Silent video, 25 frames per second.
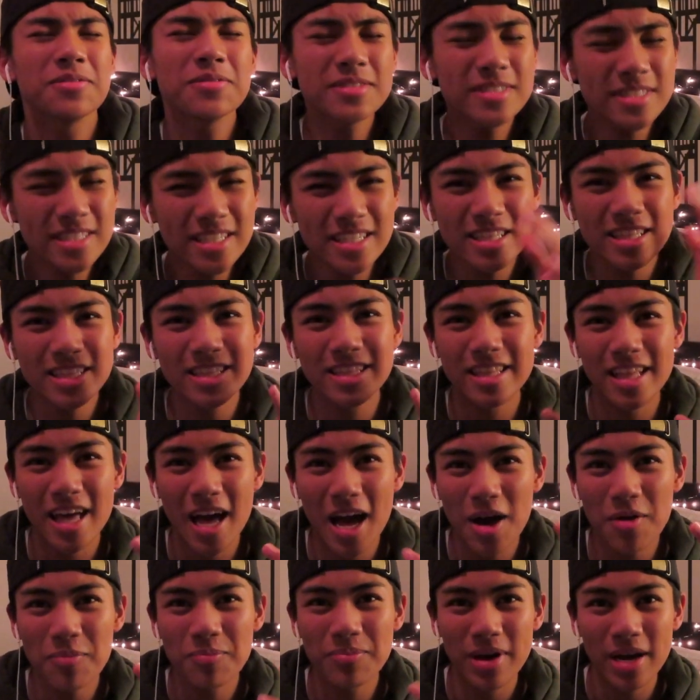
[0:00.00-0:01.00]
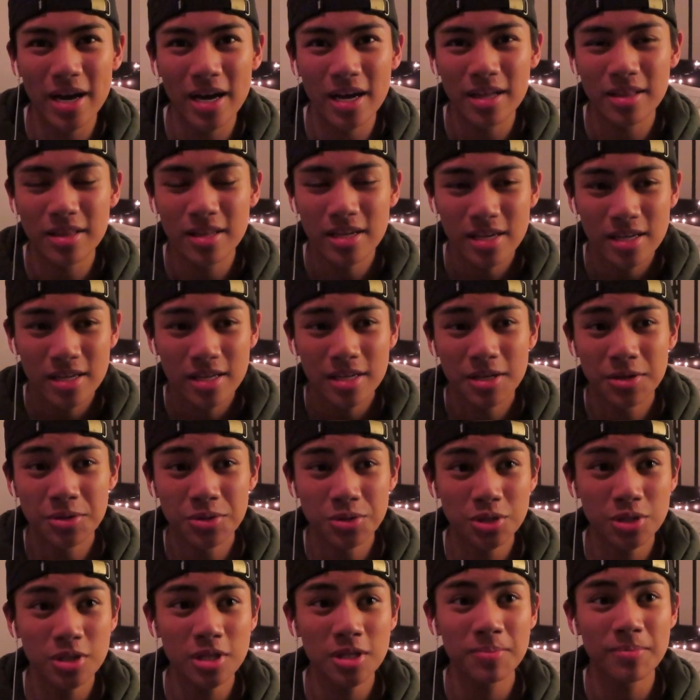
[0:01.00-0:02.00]
it wasn't that bad. It
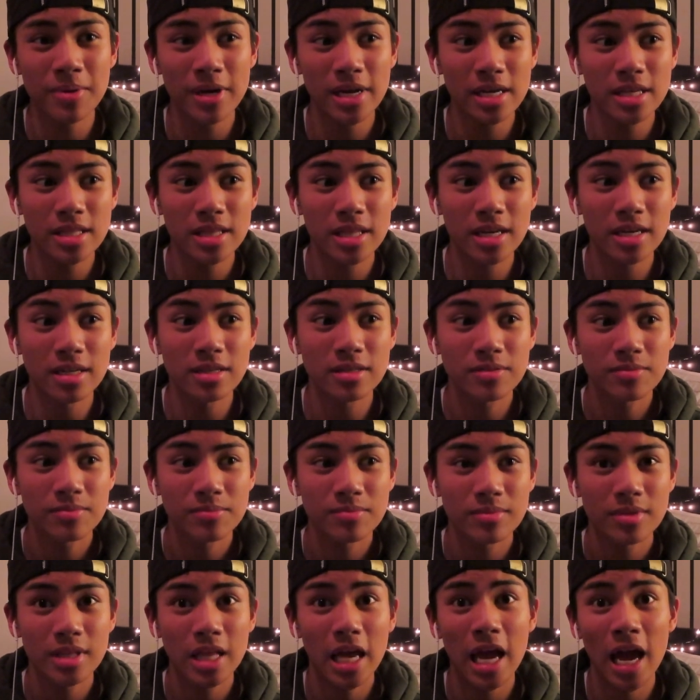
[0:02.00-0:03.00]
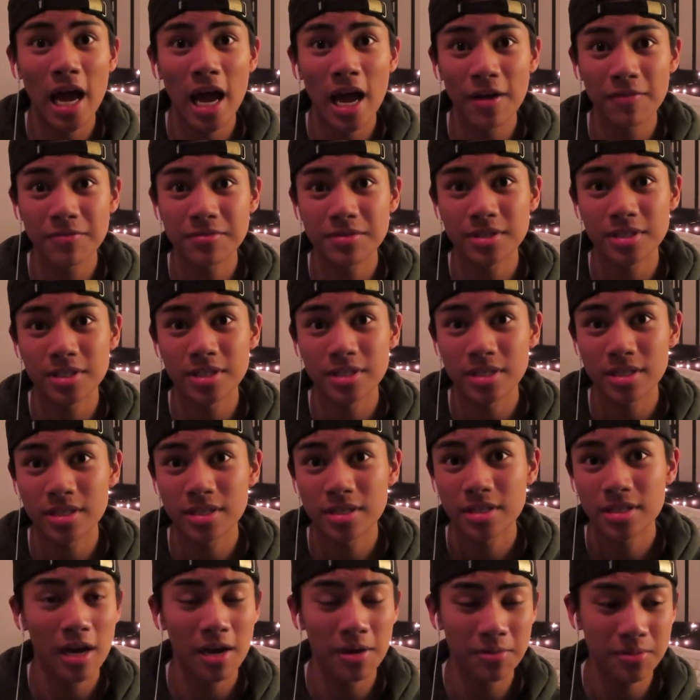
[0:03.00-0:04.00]
was only bad like
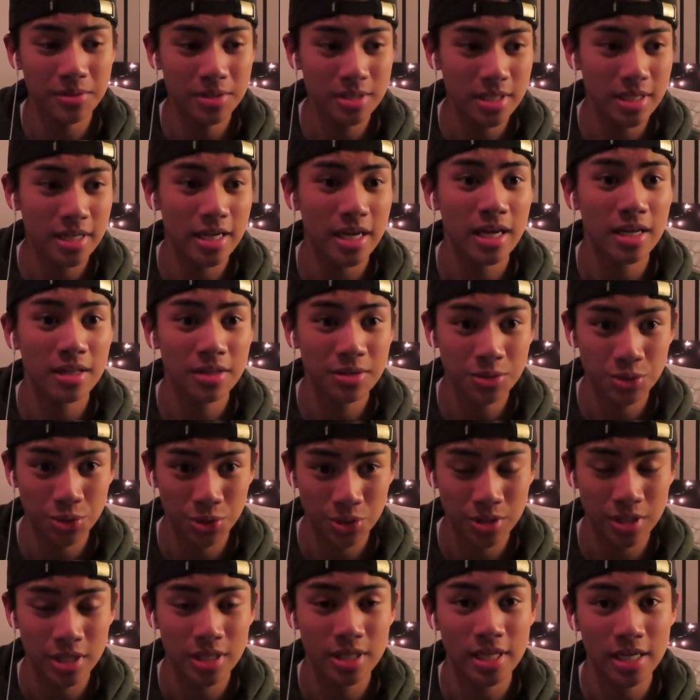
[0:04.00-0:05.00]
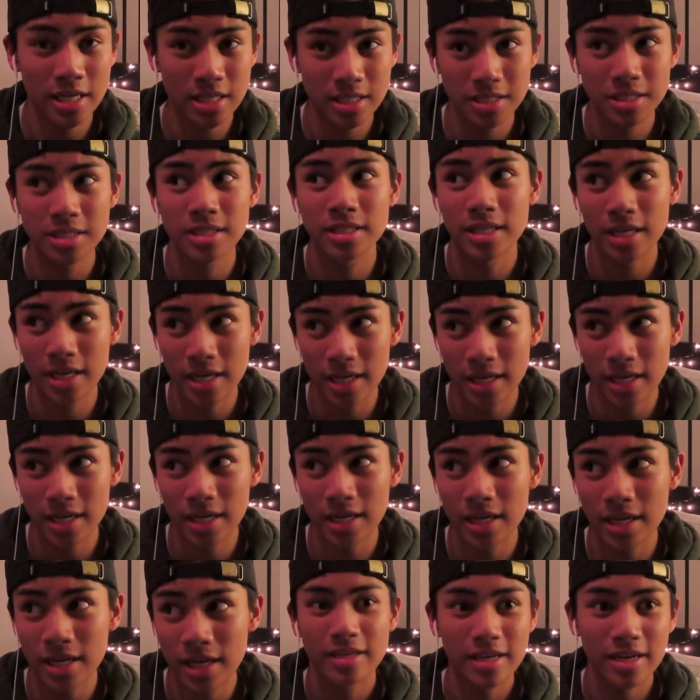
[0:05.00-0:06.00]
after. I was like hella sore the next
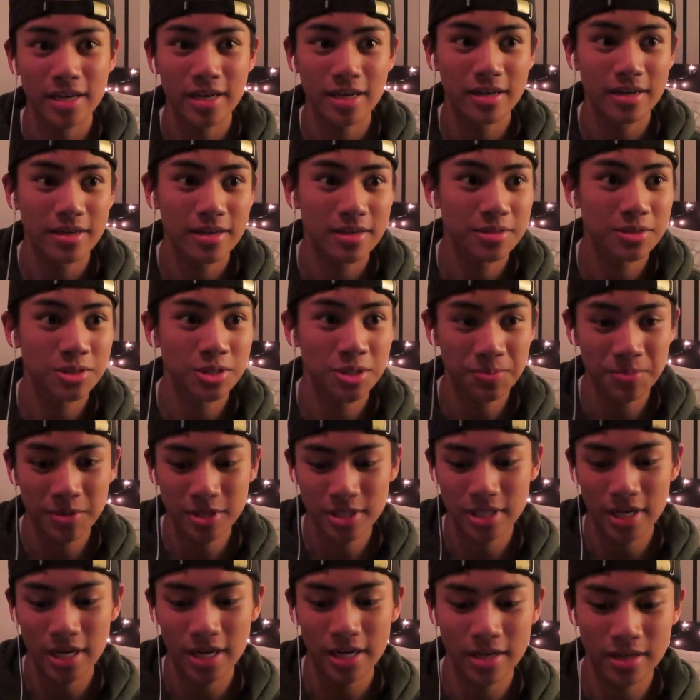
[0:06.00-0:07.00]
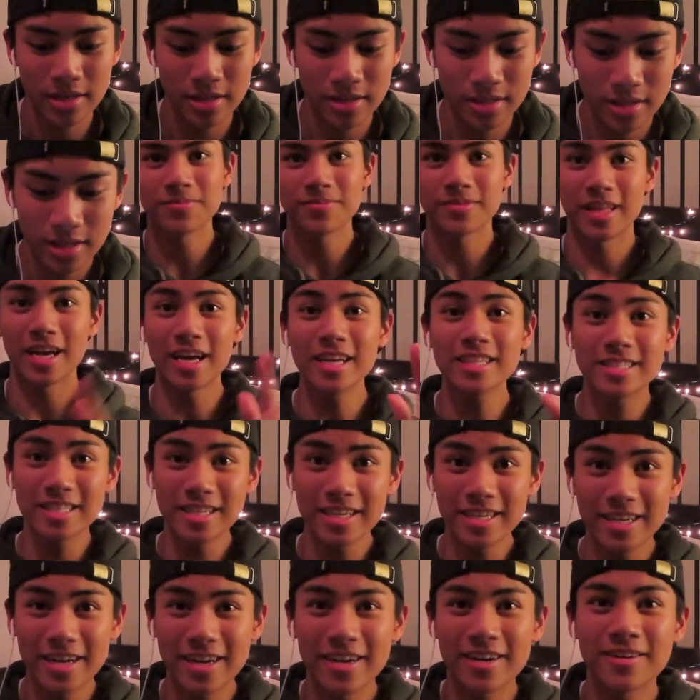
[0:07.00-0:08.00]
day. Yeah, I was super tired. That
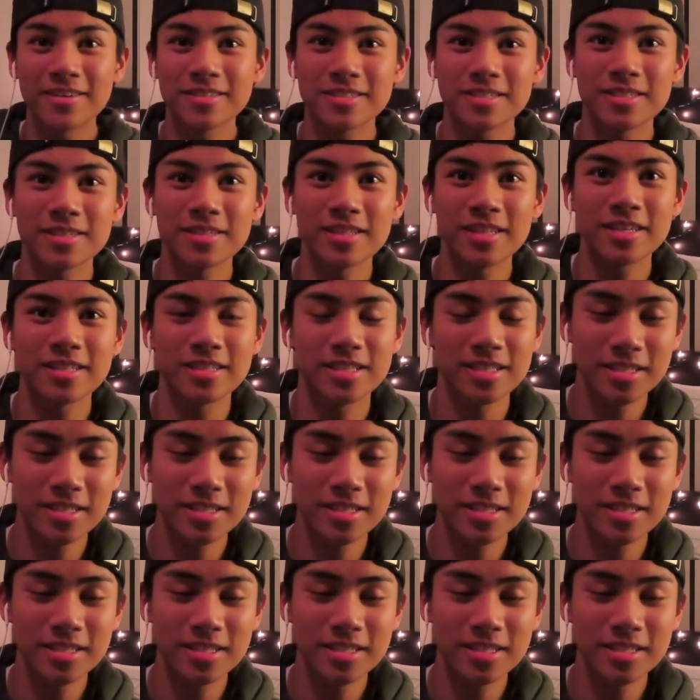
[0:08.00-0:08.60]
day I also like